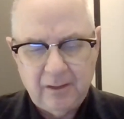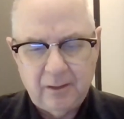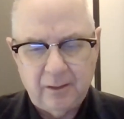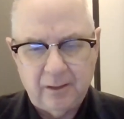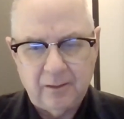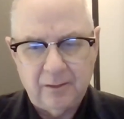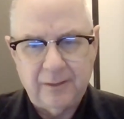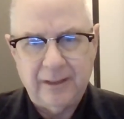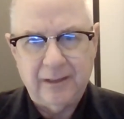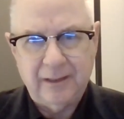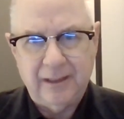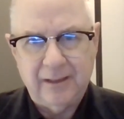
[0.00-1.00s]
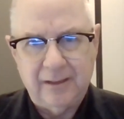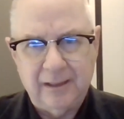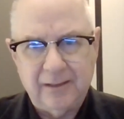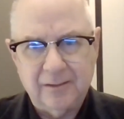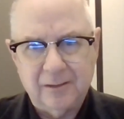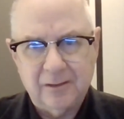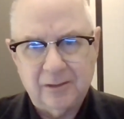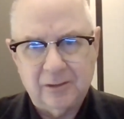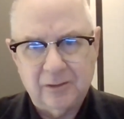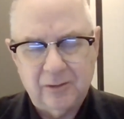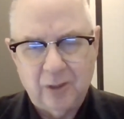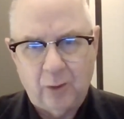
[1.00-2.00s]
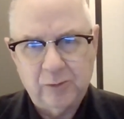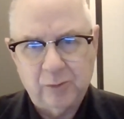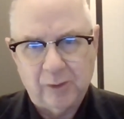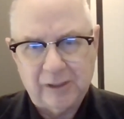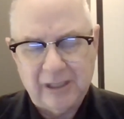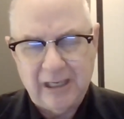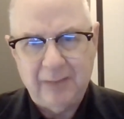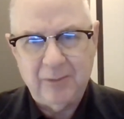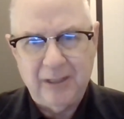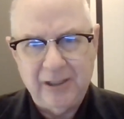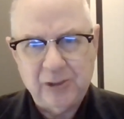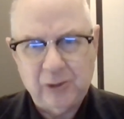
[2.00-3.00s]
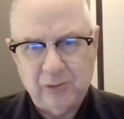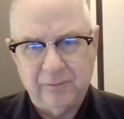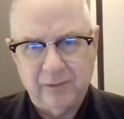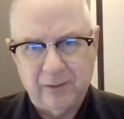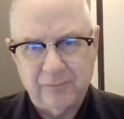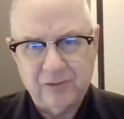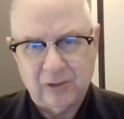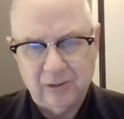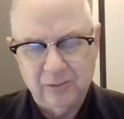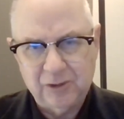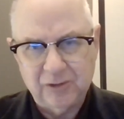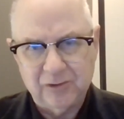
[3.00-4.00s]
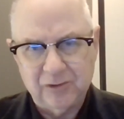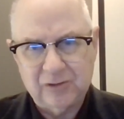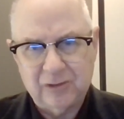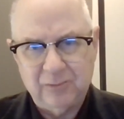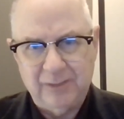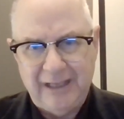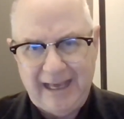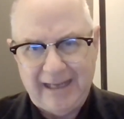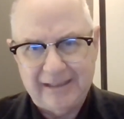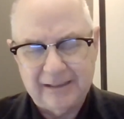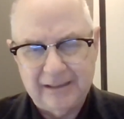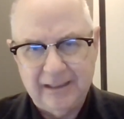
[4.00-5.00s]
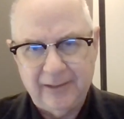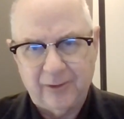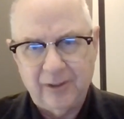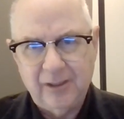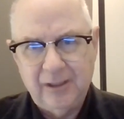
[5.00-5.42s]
they again go to a combination of solutions to be added together.